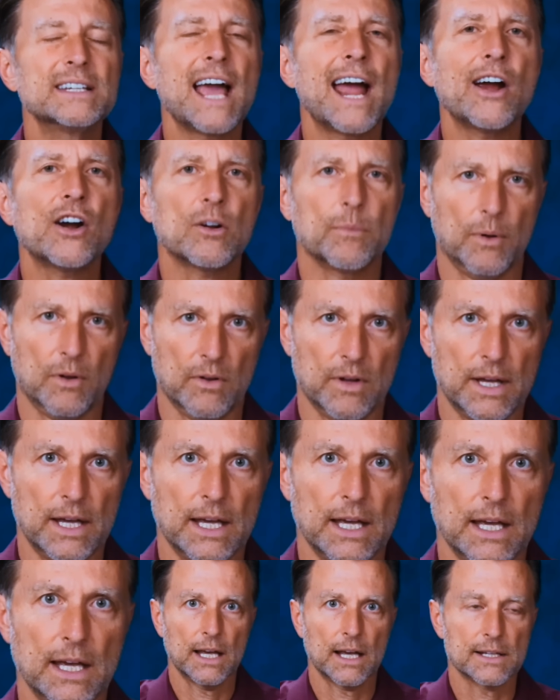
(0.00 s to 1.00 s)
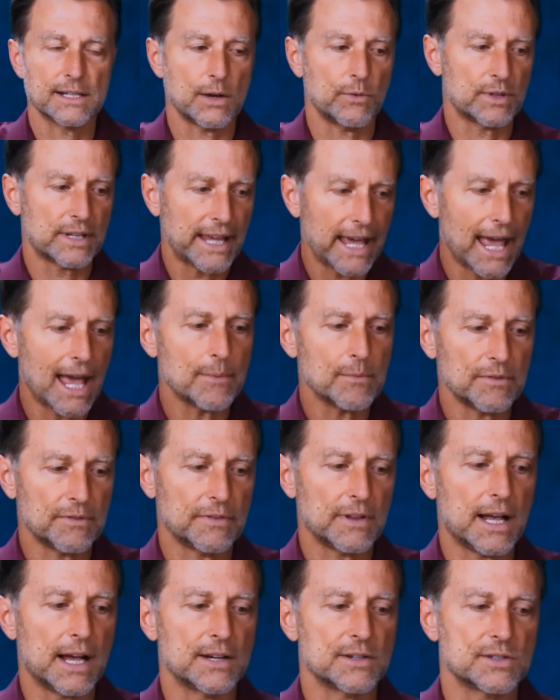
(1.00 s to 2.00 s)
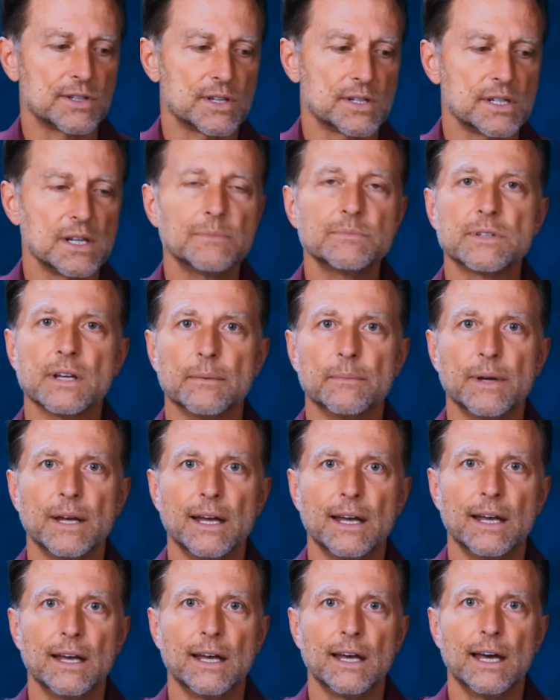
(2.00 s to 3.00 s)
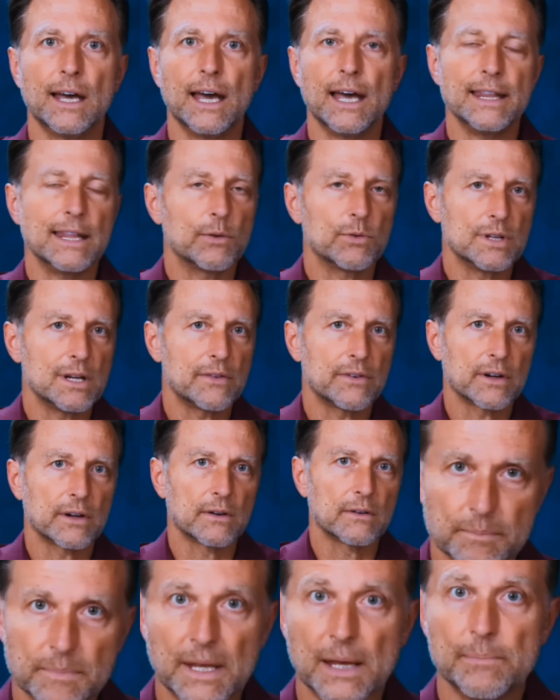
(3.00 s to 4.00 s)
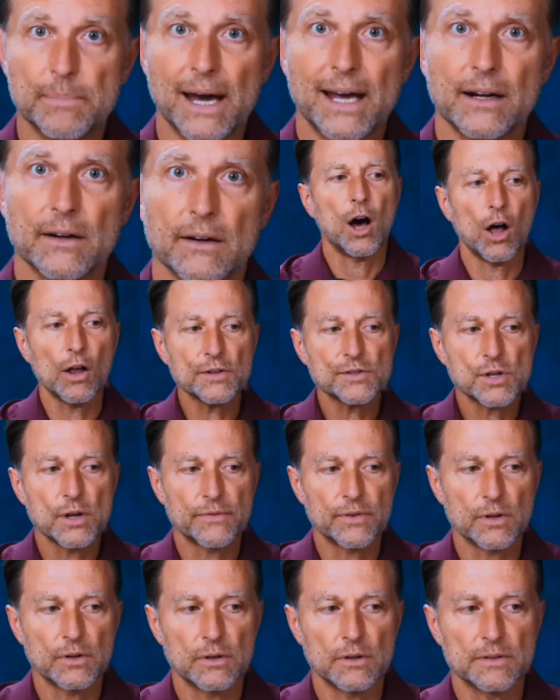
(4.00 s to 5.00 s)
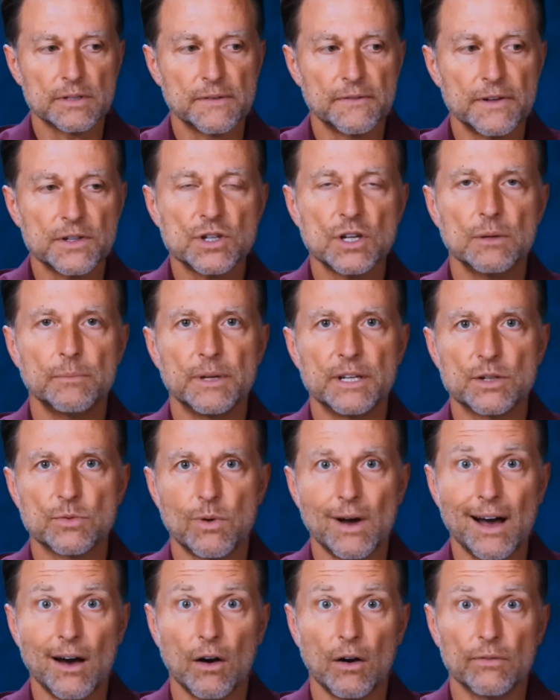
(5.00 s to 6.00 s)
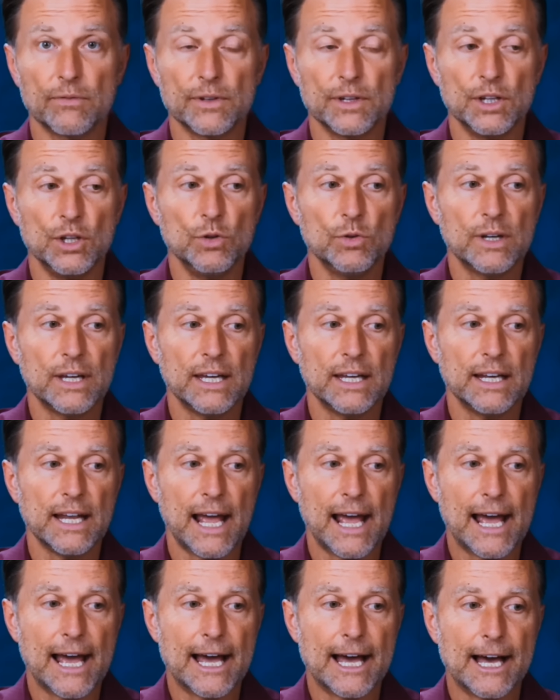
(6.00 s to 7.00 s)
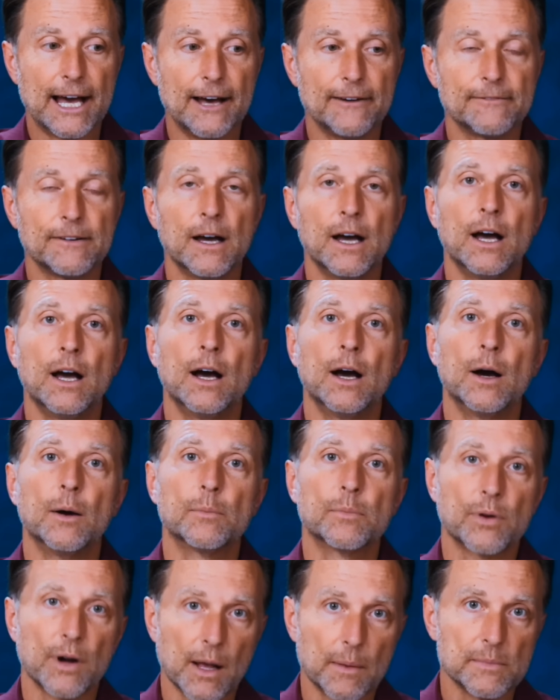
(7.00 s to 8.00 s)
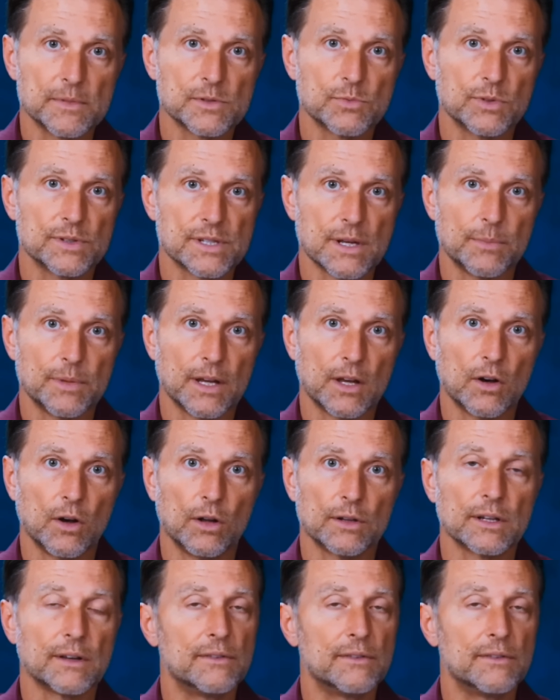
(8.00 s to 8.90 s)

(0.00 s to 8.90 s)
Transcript: terrible because that would camouflage the symptom and they would never get better. Also, if you're deficient in B12, you can have problems with something called